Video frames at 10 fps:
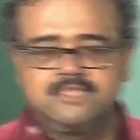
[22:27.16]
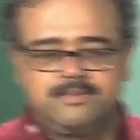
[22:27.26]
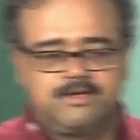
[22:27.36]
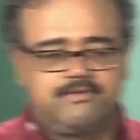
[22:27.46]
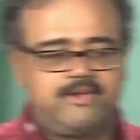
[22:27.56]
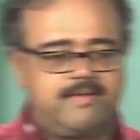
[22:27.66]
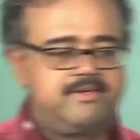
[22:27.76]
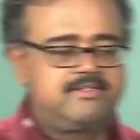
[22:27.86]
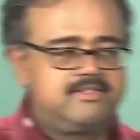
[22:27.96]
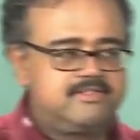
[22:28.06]
number of
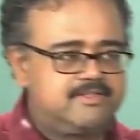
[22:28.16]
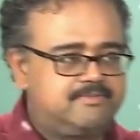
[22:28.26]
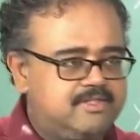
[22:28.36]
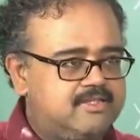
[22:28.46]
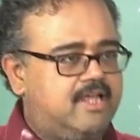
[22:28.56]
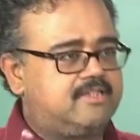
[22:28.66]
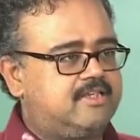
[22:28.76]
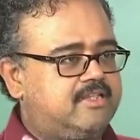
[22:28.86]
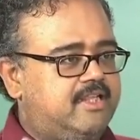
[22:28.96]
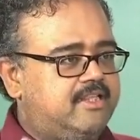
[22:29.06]
dimensions is much
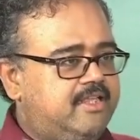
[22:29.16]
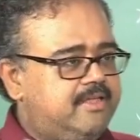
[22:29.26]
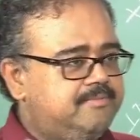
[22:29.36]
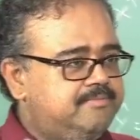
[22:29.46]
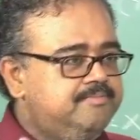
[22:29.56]
larger than the